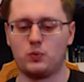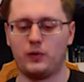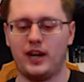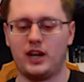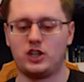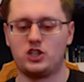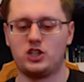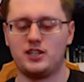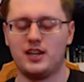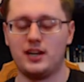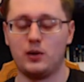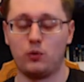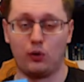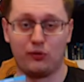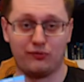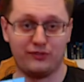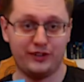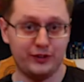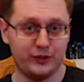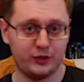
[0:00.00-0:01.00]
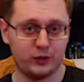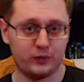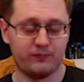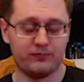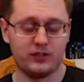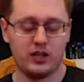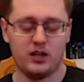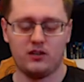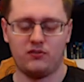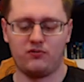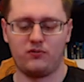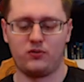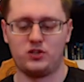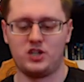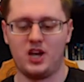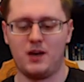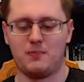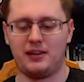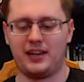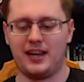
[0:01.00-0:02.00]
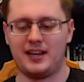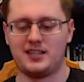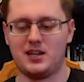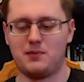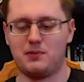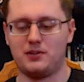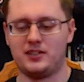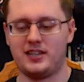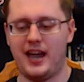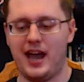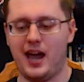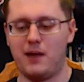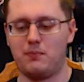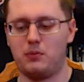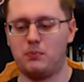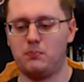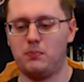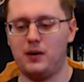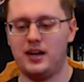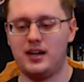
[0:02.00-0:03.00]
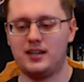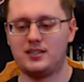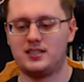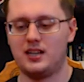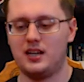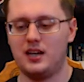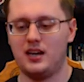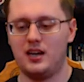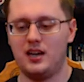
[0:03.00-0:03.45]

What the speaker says: We actually did a review for Zombieland Double Tap, but